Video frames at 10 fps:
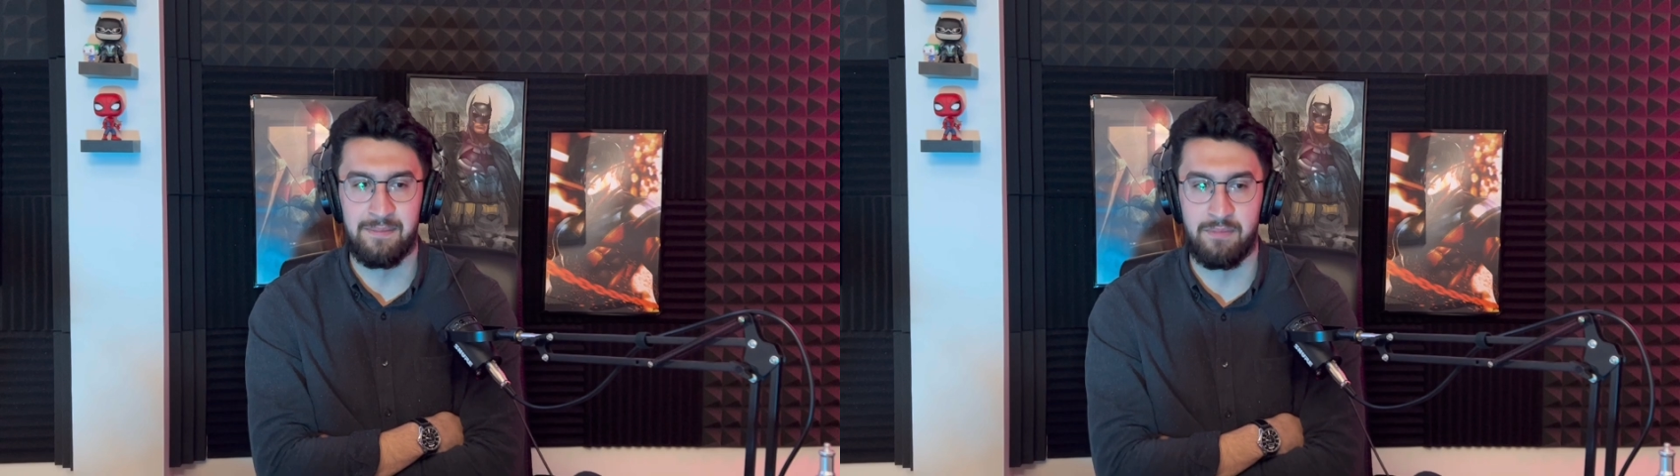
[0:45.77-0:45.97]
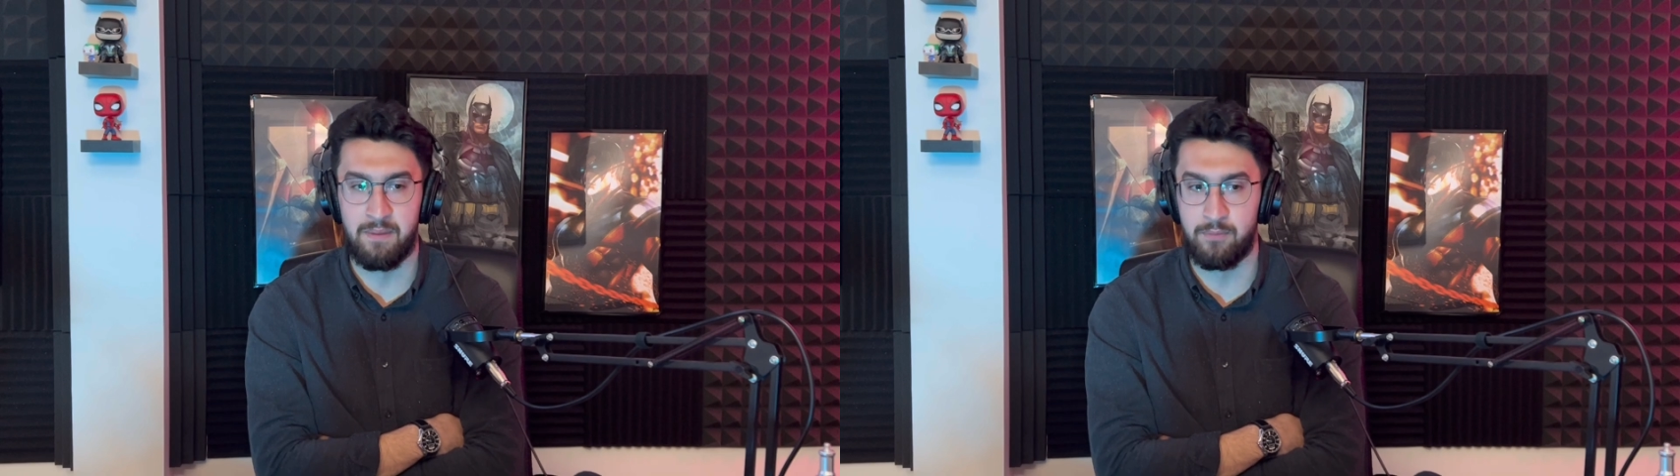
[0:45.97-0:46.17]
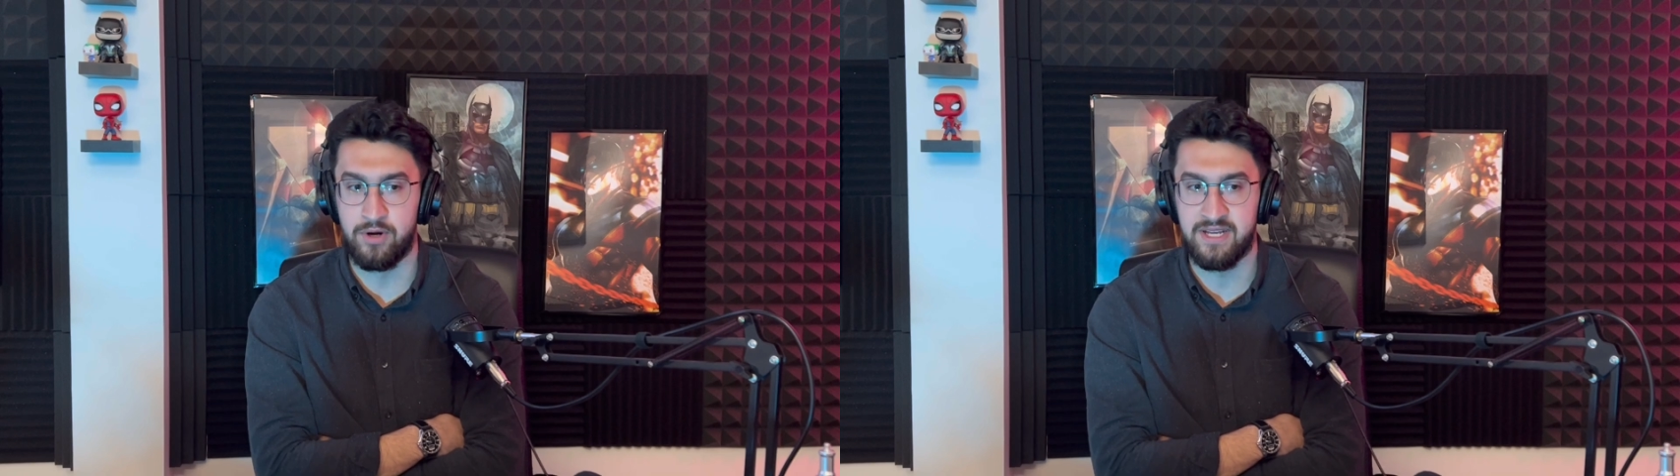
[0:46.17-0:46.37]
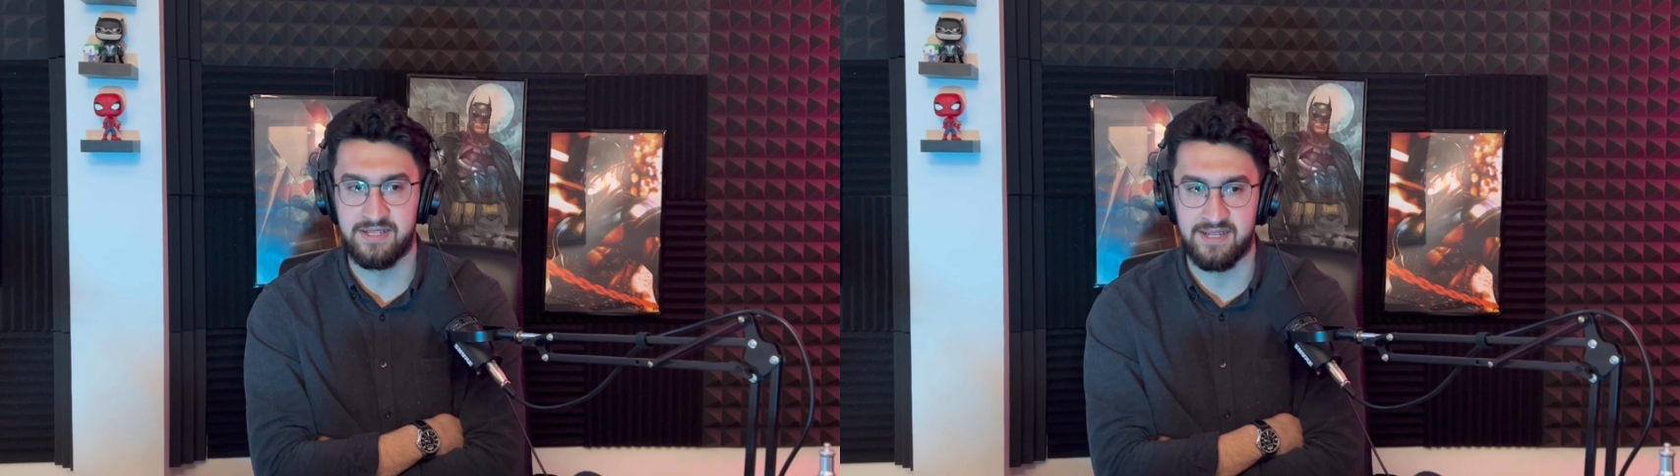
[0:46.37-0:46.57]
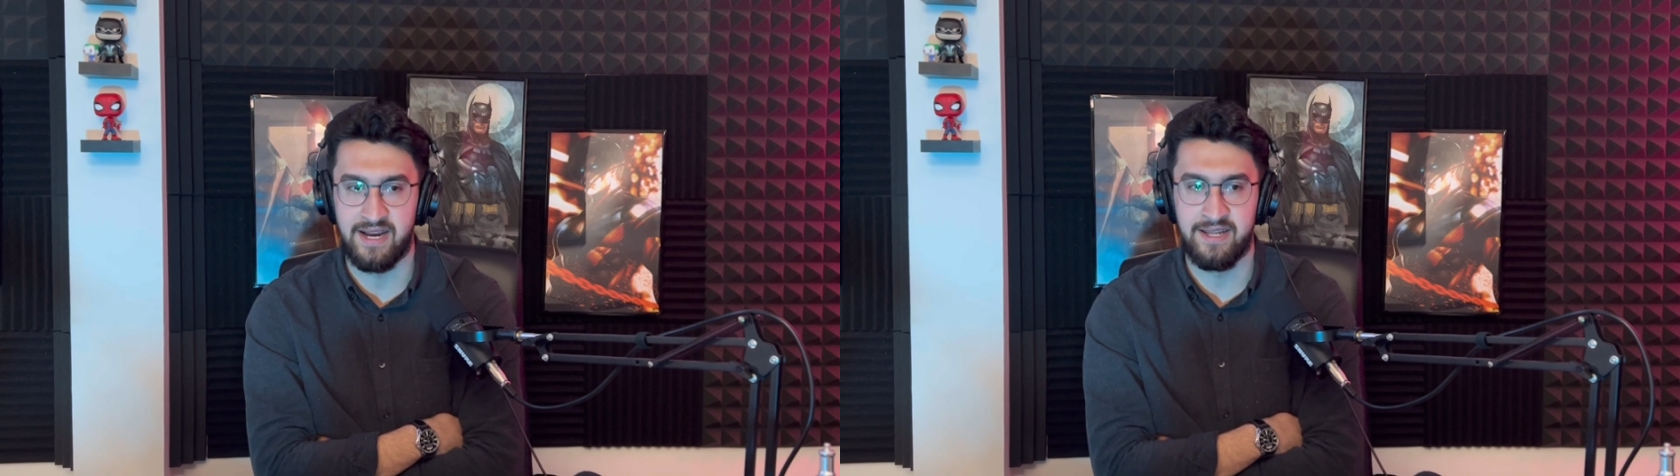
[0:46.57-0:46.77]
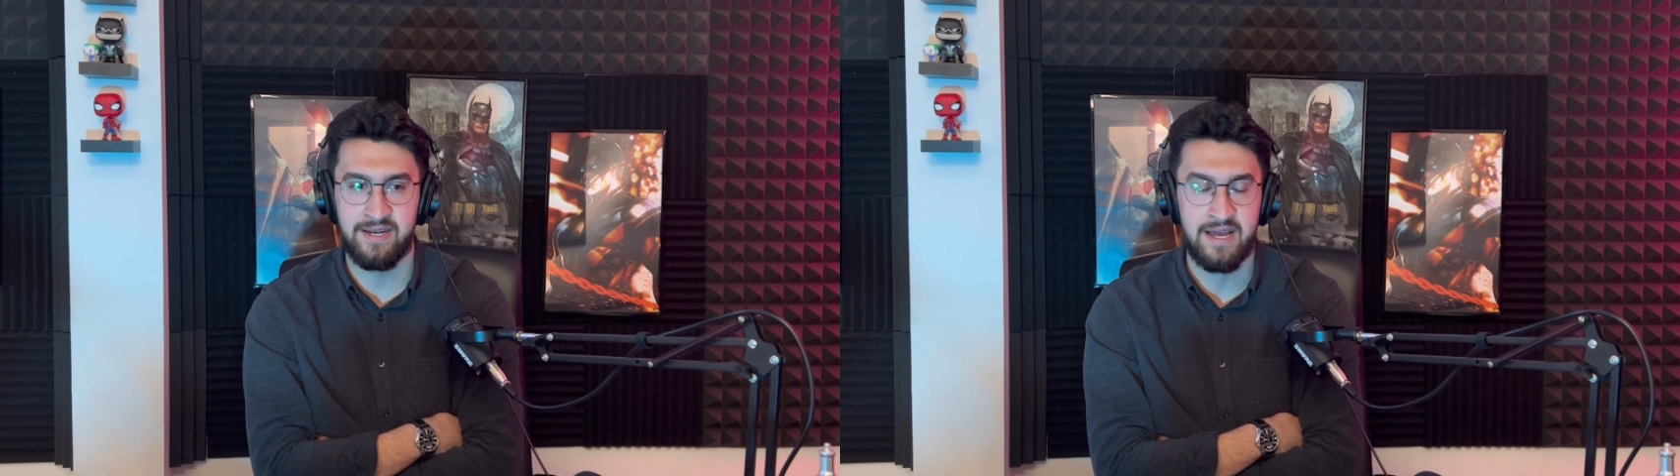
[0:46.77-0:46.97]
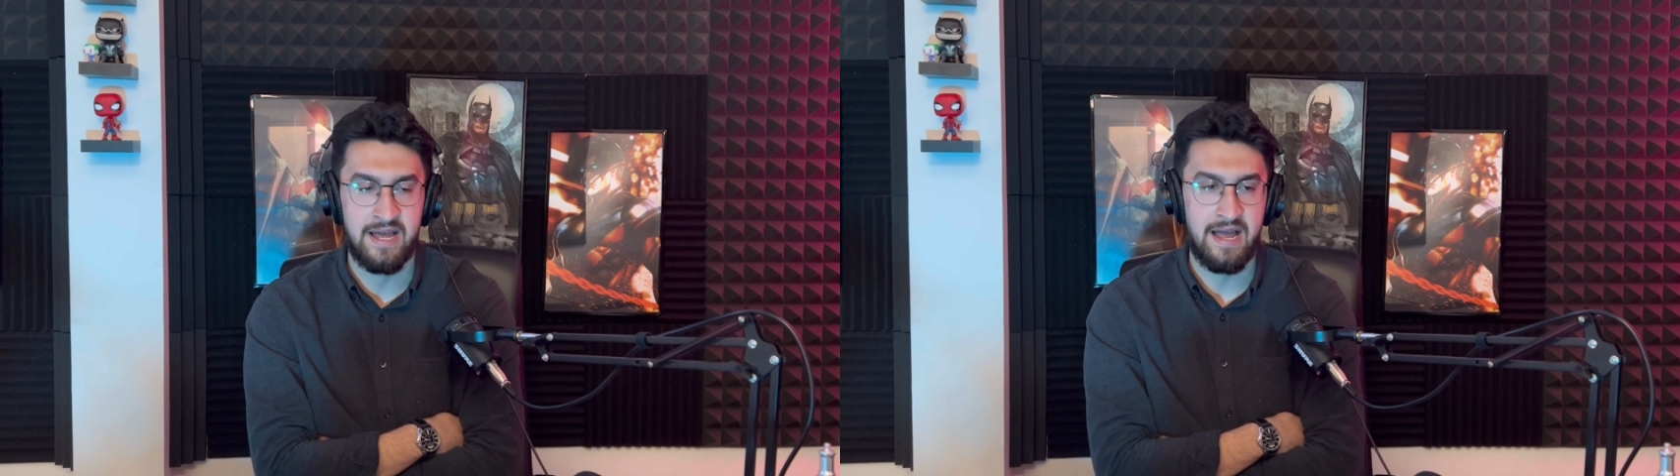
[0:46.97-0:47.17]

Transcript: I'm pretty excited.